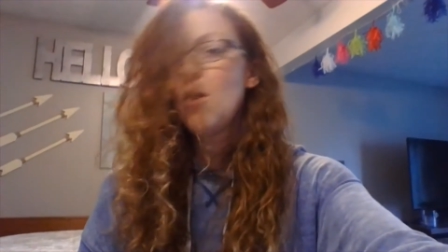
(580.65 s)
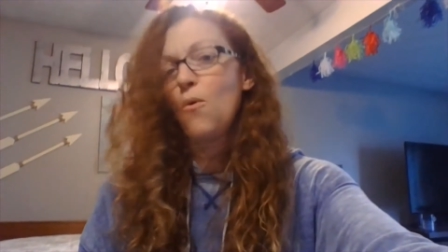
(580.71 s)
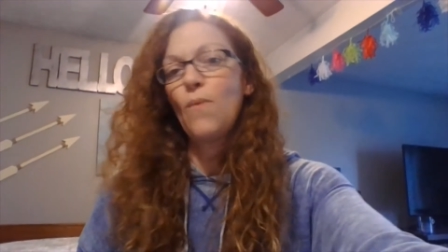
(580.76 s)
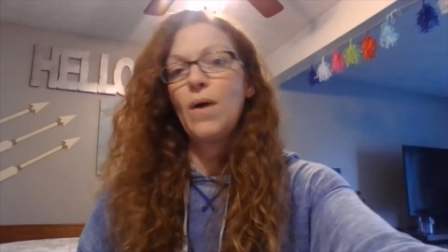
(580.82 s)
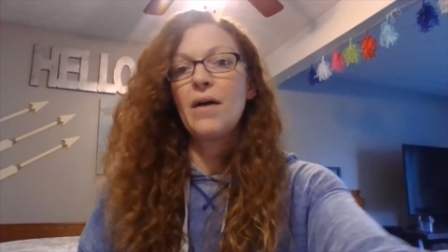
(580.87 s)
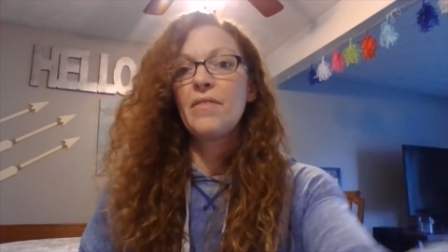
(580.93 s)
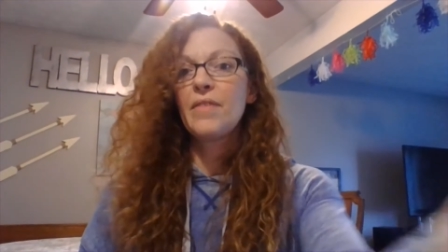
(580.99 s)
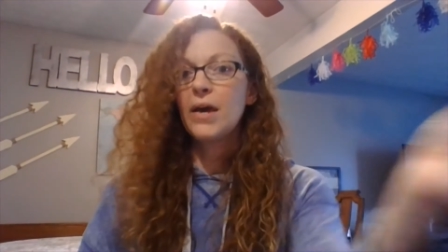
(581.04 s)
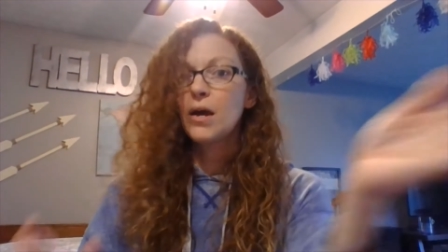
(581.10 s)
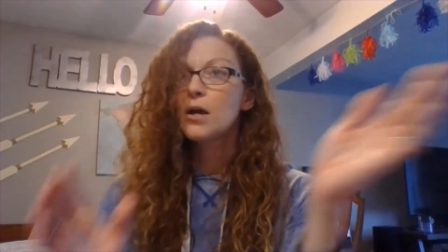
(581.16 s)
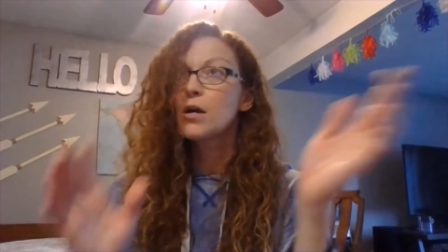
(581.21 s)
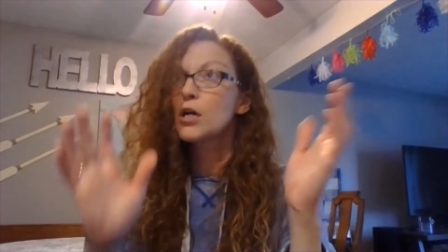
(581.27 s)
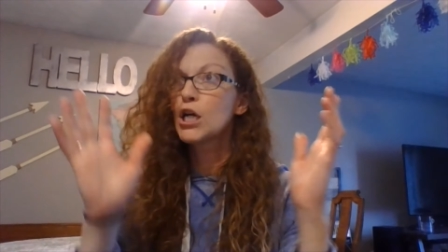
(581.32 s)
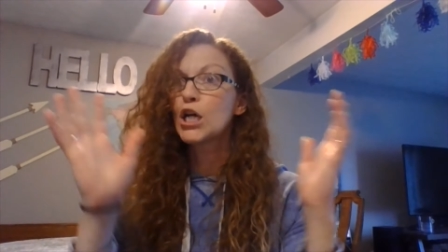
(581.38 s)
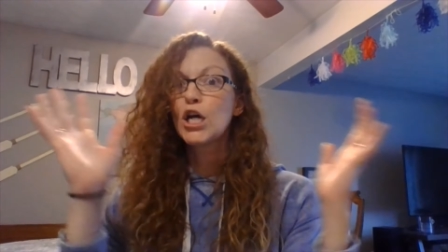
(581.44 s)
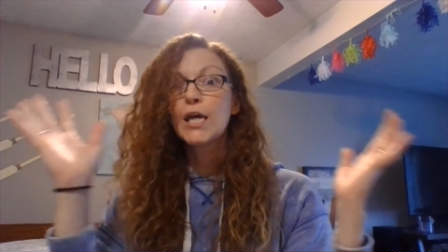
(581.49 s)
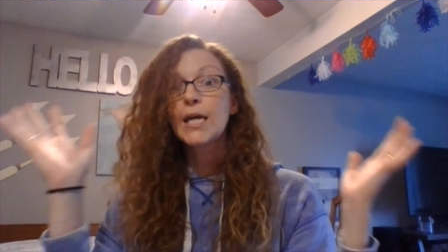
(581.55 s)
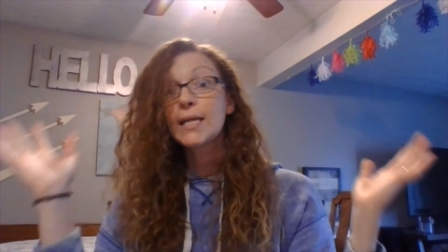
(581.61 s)
while
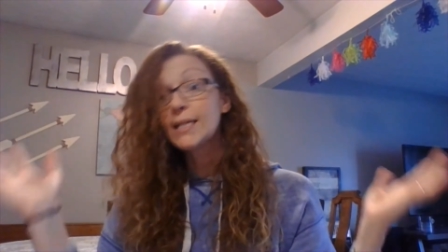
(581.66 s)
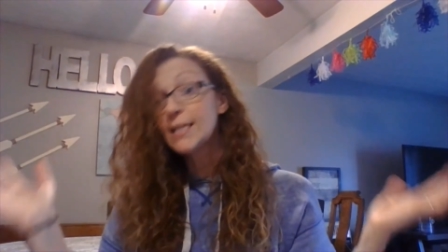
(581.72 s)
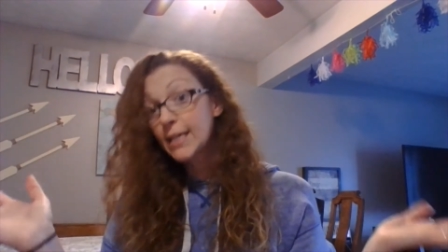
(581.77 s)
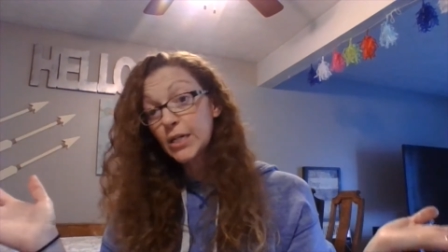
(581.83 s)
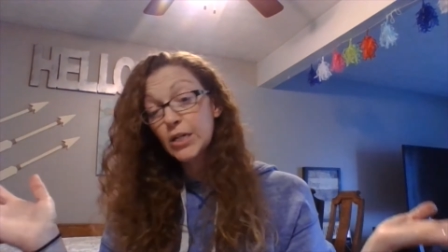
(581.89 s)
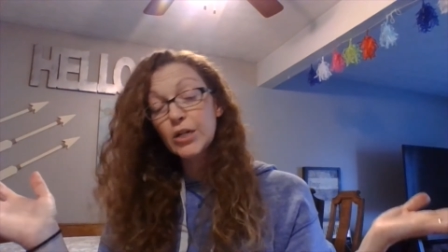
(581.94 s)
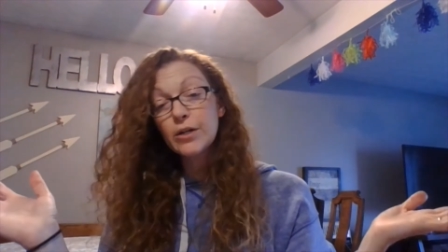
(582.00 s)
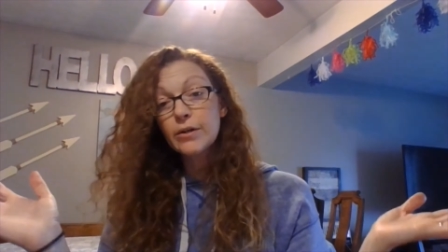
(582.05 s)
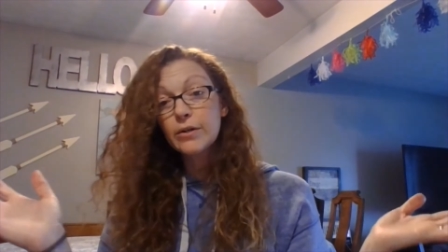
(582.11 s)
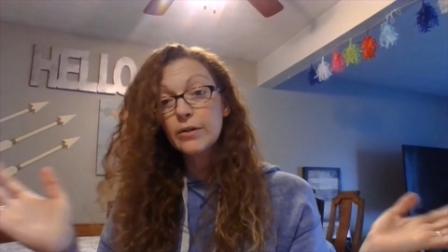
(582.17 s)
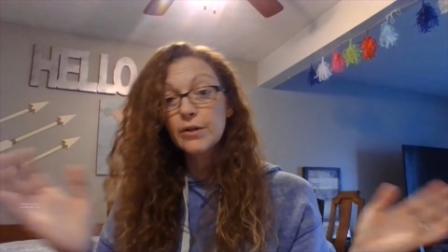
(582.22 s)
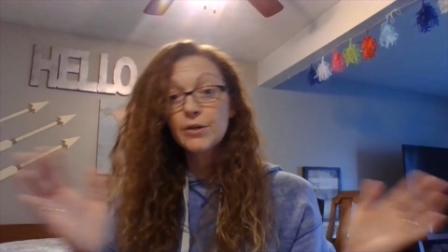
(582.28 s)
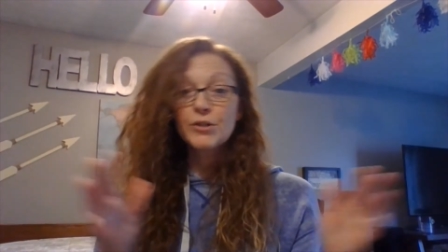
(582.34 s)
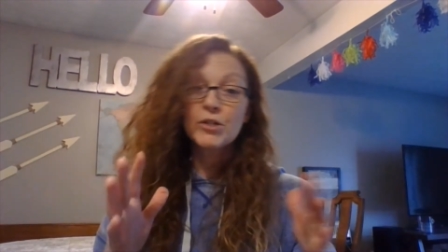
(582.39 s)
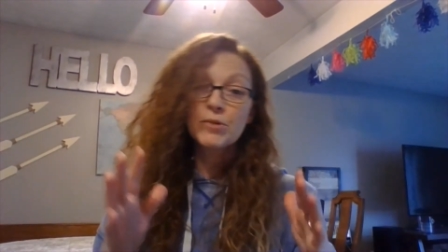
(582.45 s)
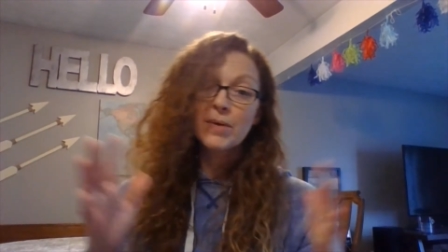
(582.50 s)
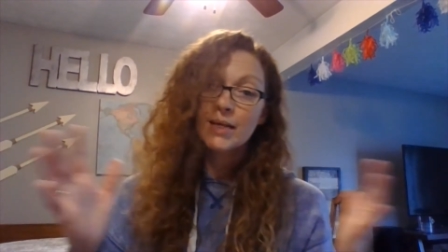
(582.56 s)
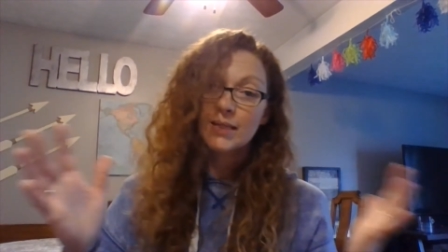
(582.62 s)
they're cooking dinner or
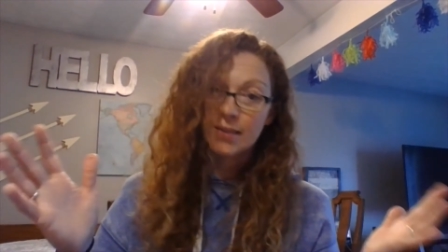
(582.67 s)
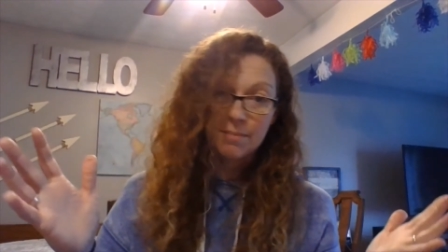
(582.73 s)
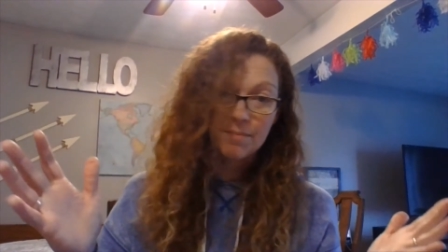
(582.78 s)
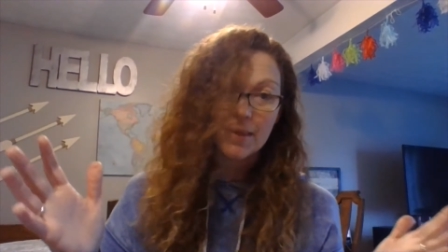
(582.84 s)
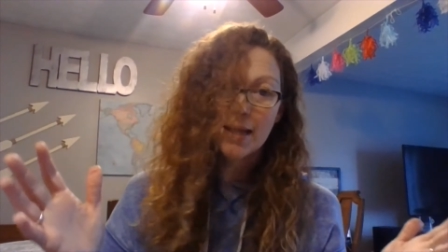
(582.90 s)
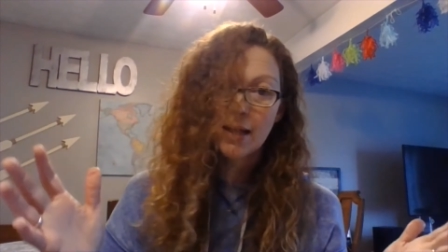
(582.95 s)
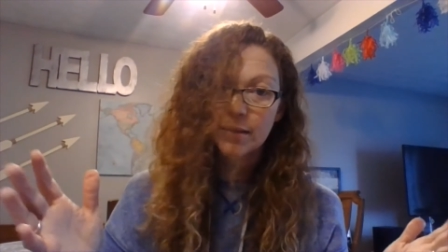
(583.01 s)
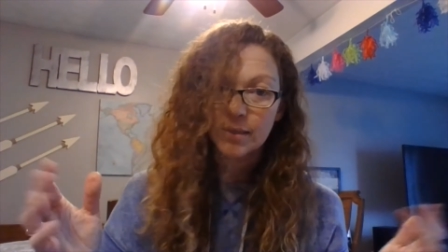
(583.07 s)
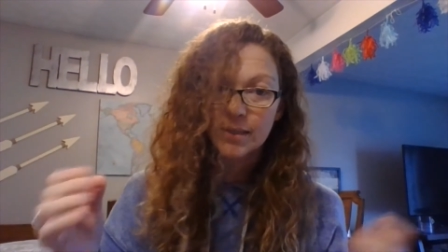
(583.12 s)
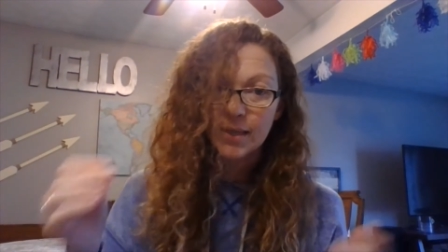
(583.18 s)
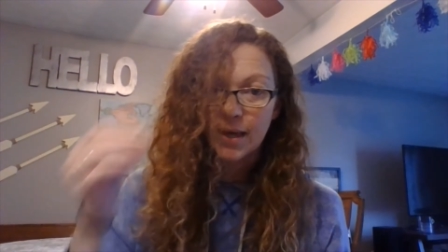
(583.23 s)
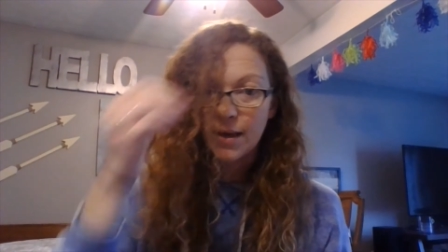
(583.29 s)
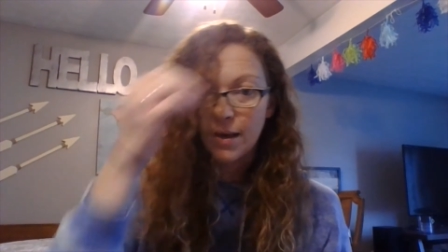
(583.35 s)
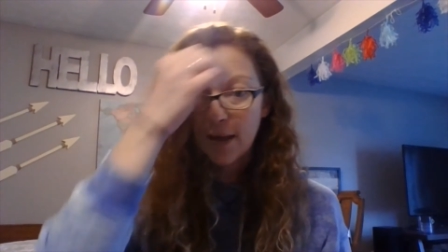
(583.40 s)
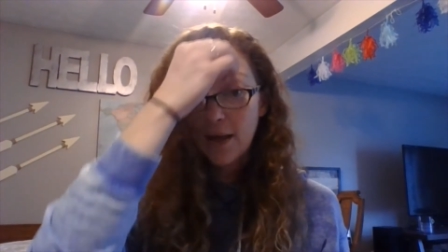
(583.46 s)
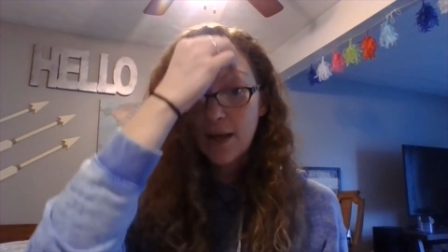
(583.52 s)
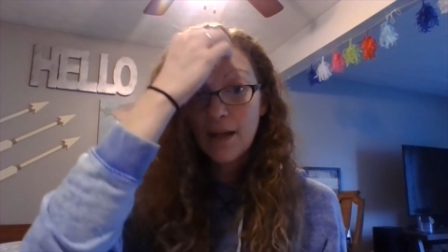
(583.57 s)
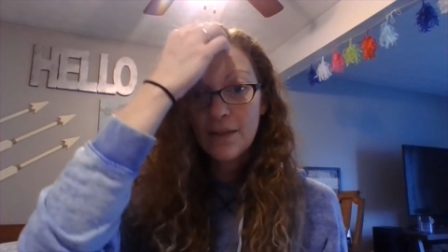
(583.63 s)
doing something else that
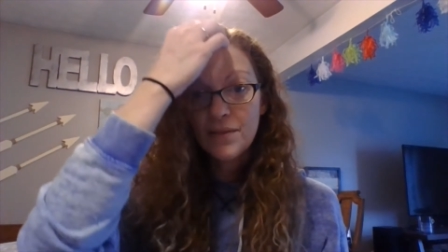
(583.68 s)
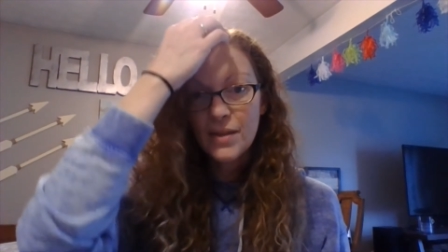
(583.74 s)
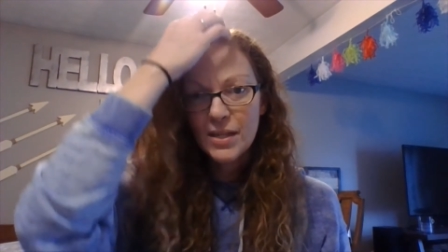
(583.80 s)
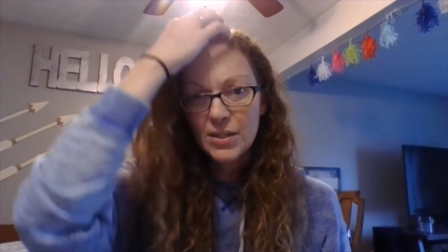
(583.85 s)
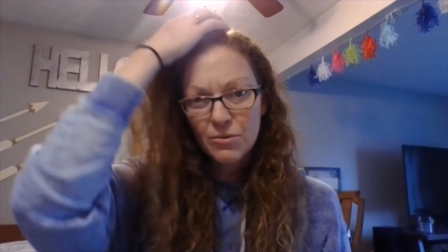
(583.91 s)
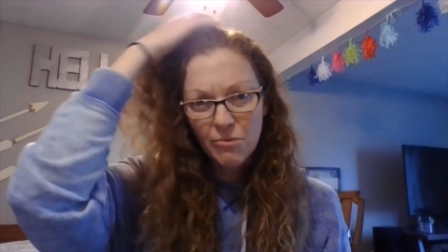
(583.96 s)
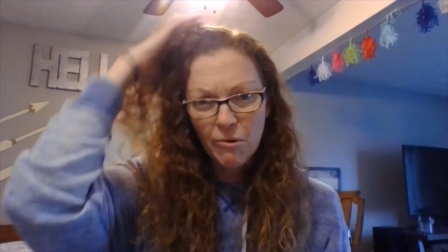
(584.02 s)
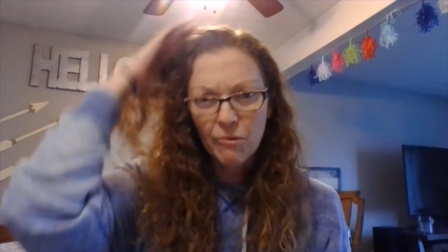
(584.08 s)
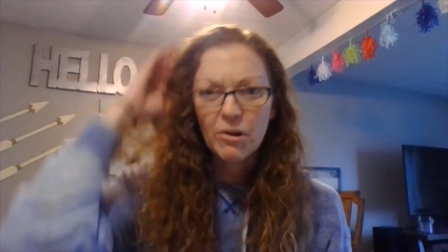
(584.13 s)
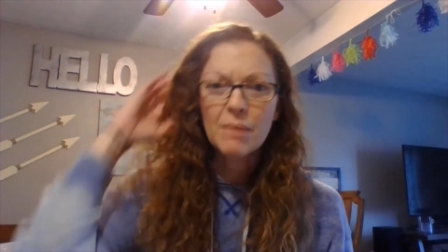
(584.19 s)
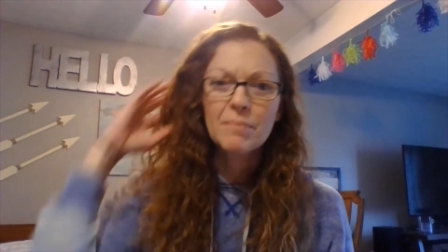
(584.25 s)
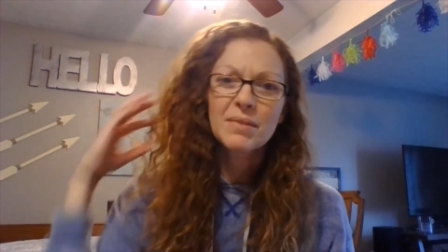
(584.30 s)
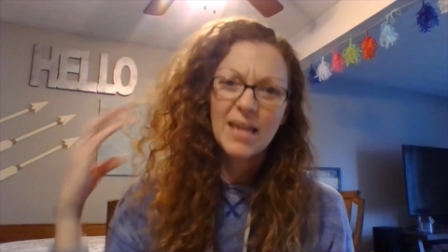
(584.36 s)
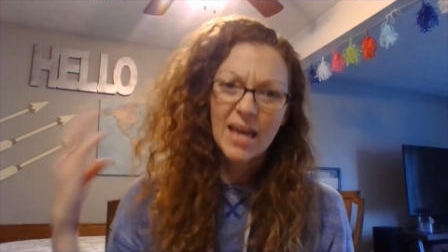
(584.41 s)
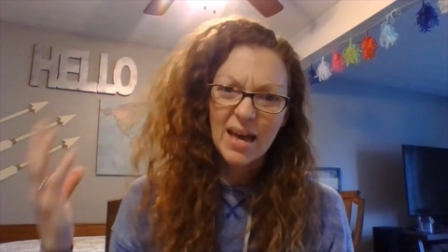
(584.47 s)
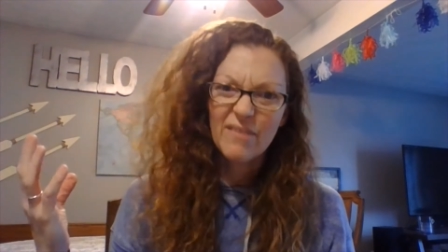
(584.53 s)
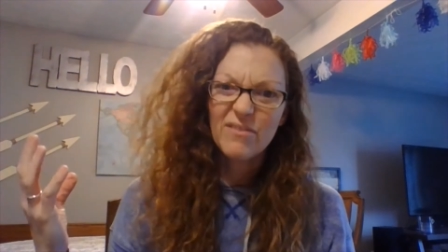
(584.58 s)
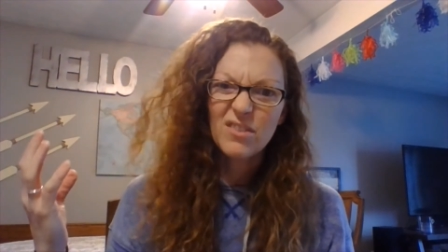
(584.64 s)
these grown-ups
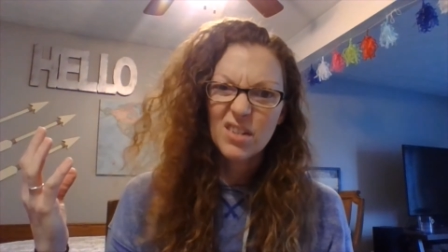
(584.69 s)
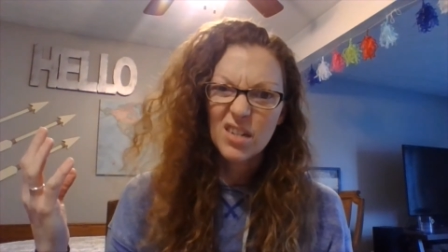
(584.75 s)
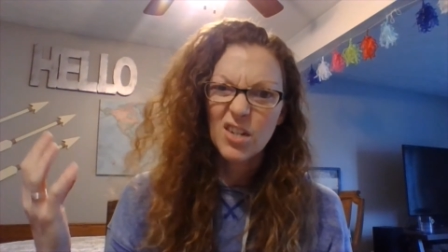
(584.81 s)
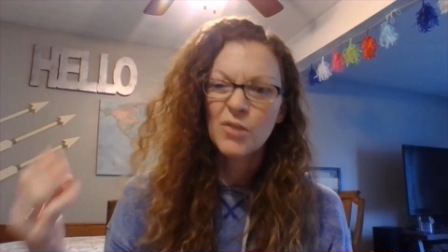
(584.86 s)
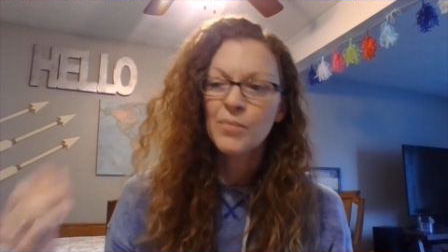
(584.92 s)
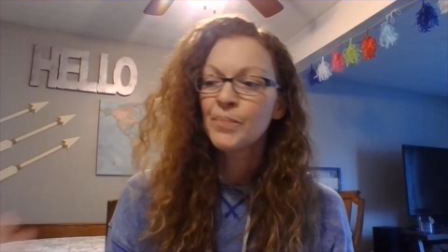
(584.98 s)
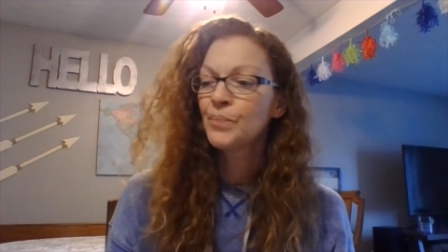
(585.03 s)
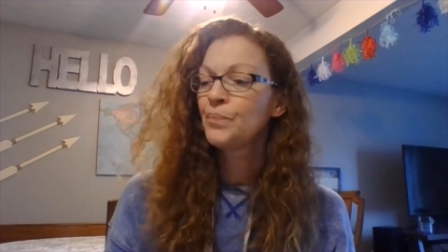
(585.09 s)
have to do.